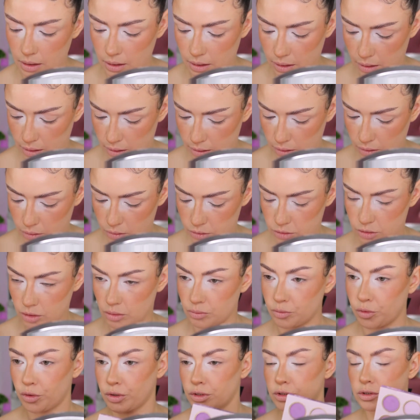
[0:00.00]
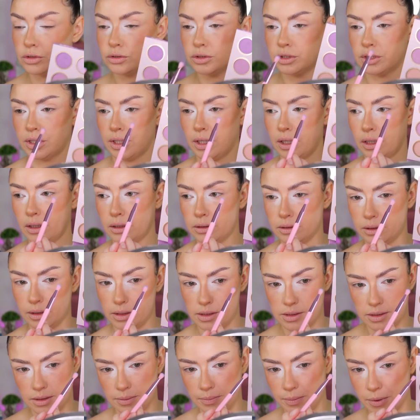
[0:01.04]
And also I'm going to take
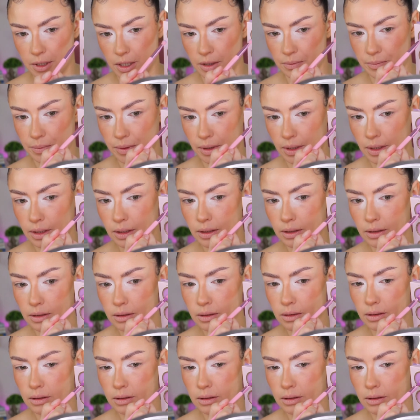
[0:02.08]
this purple